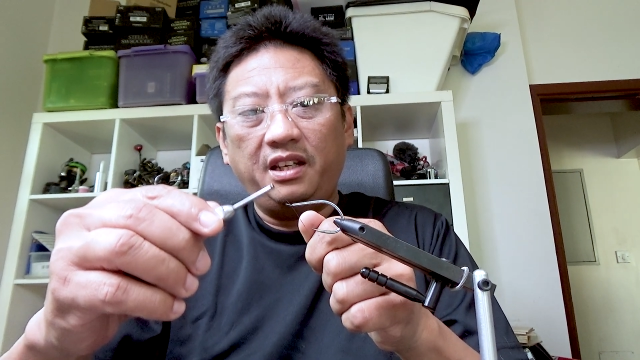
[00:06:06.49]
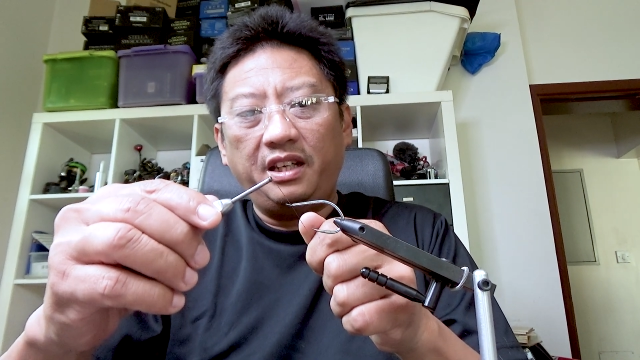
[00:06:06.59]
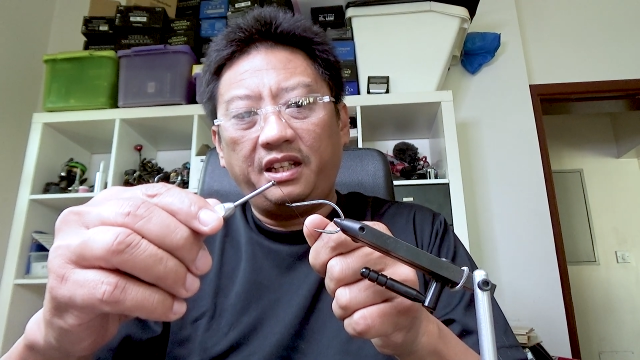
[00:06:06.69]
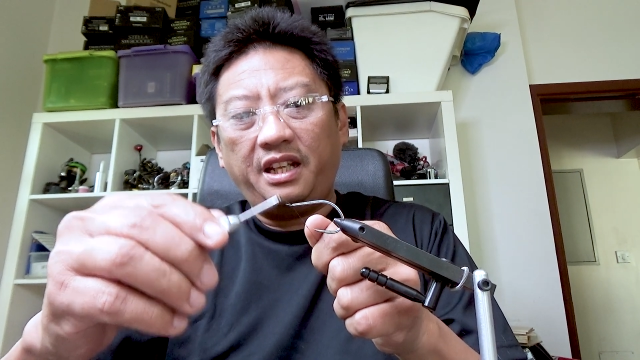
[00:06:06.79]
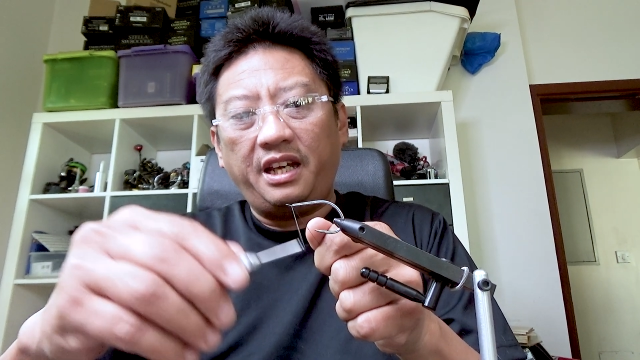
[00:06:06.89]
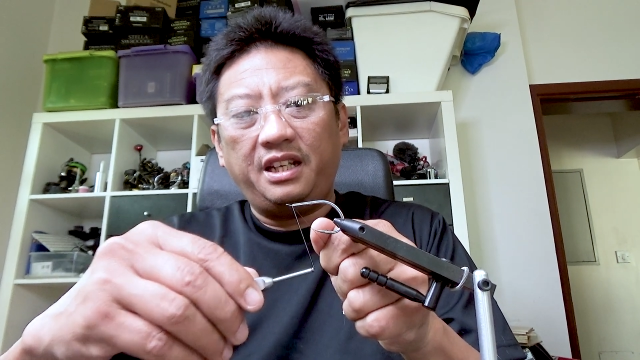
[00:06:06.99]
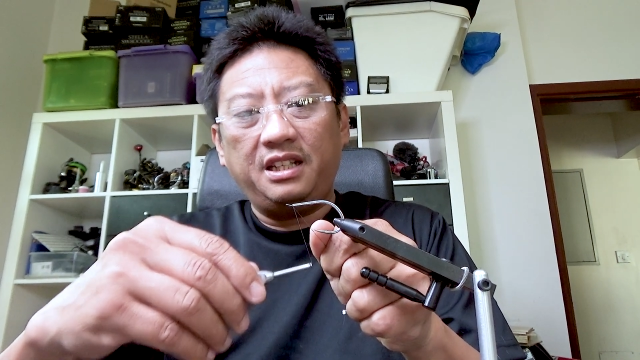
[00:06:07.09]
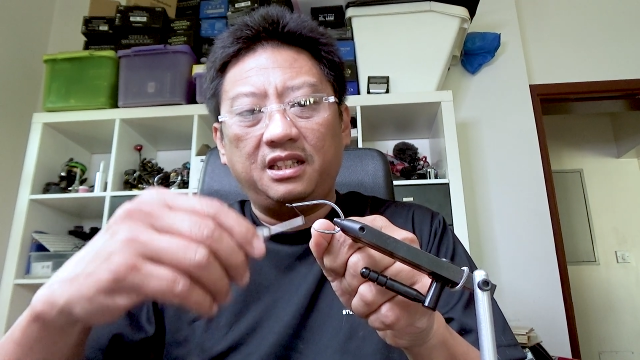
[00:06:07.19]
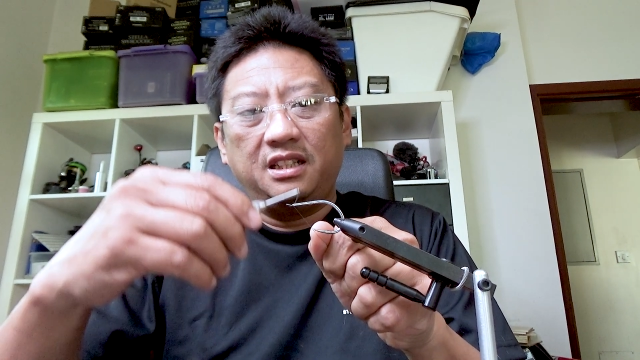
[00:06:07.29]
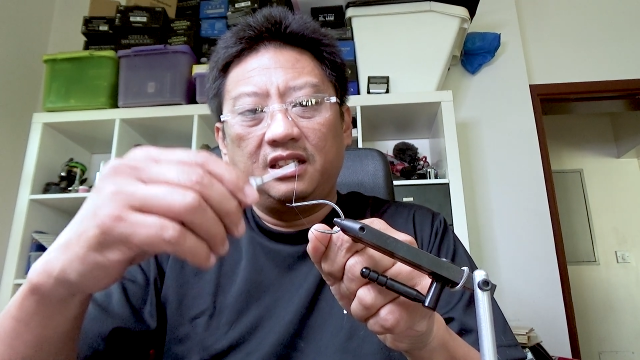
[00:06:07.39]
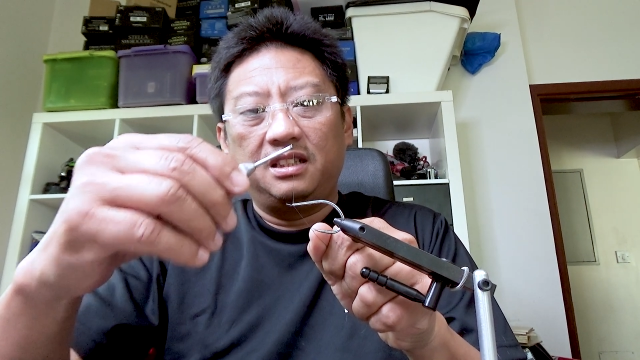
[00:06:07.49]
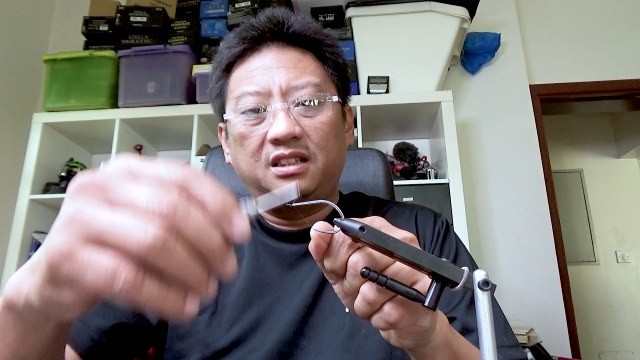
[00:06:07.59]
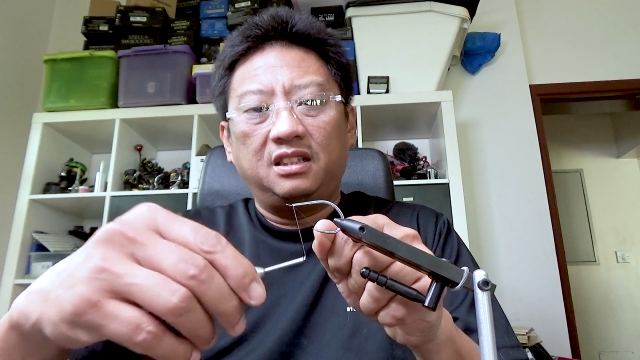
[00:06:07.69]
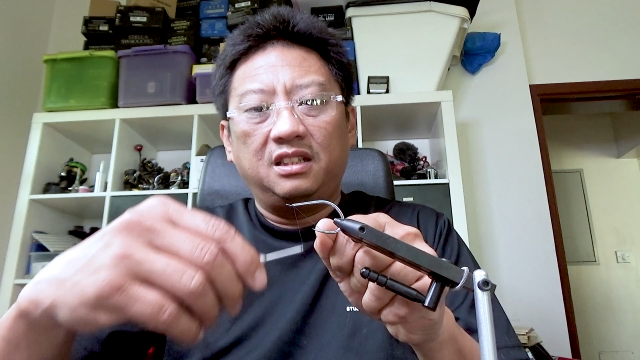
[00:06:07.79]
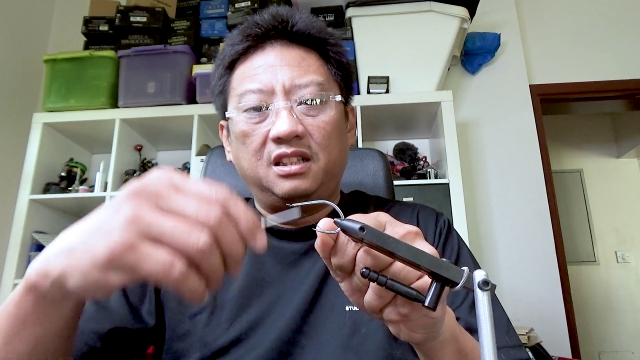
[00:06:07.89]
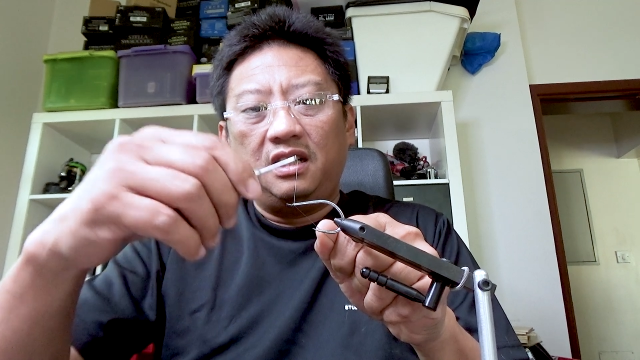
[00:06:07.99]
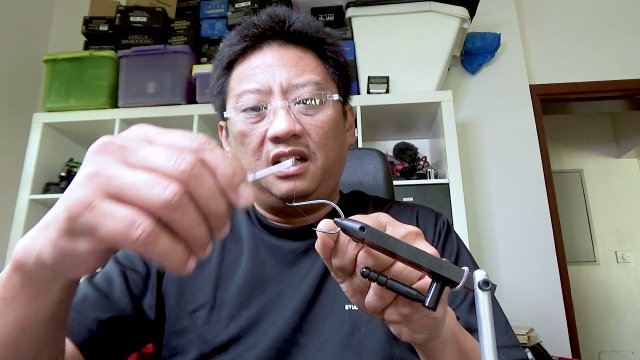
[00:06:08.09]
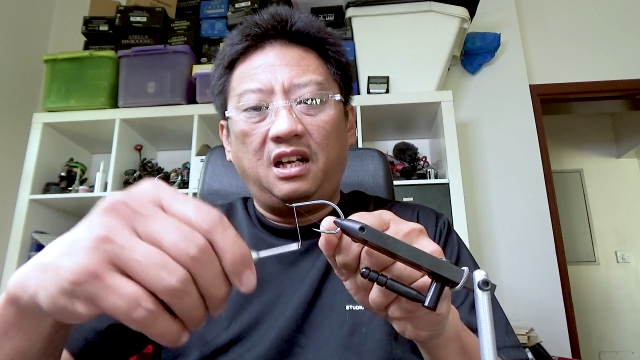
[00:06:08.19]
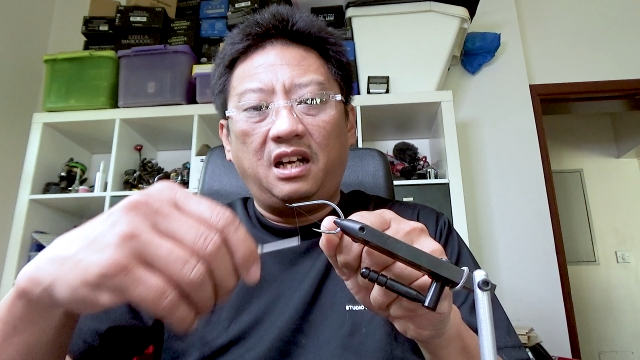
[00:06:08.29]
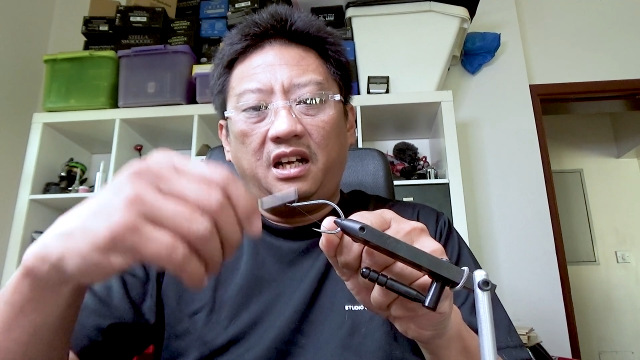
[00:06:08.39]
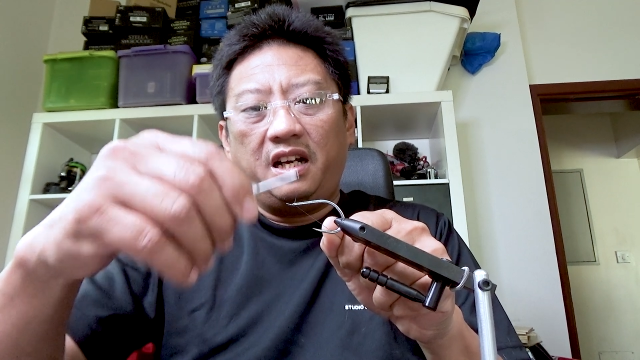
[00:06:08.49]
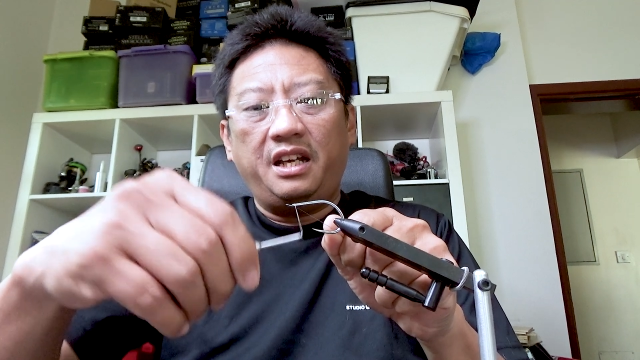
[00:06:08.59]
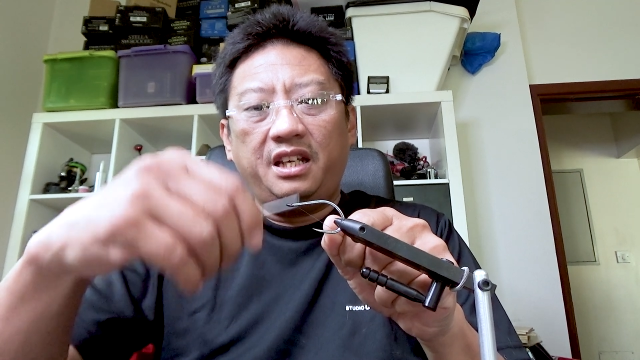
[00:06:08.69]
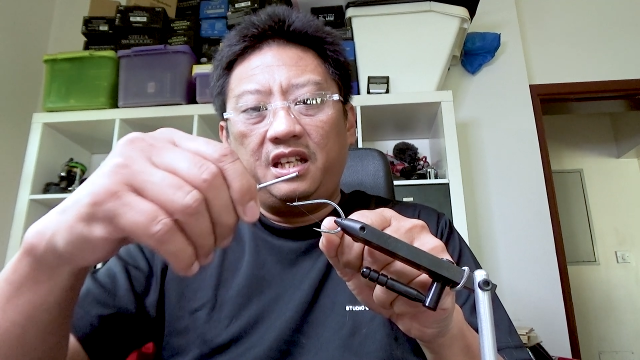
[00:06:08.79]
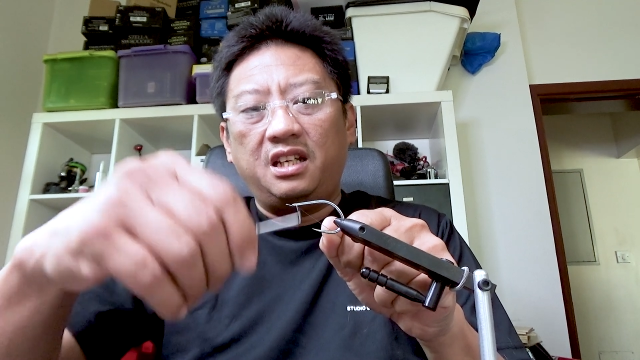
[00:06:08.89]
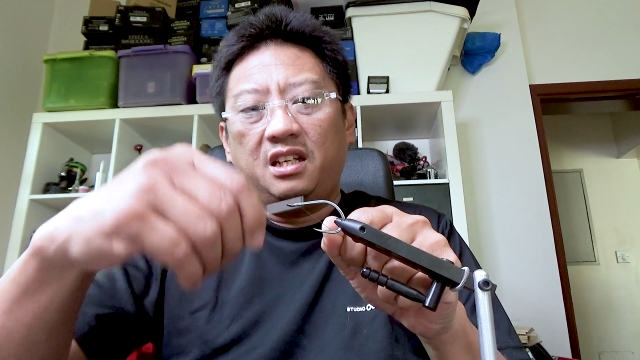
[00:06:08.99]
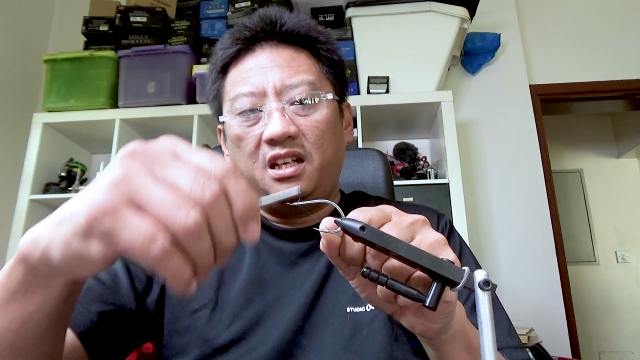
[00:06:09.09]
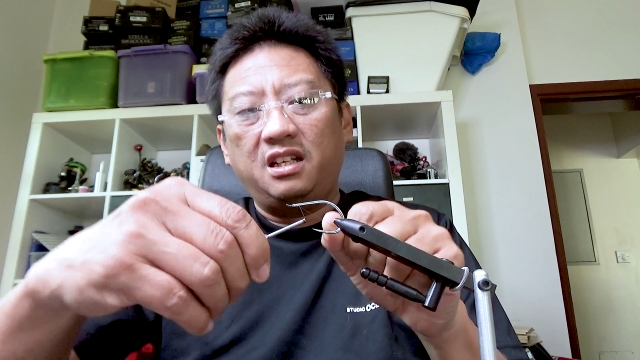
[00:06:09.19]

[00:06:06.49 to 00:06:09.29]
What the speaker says: and then I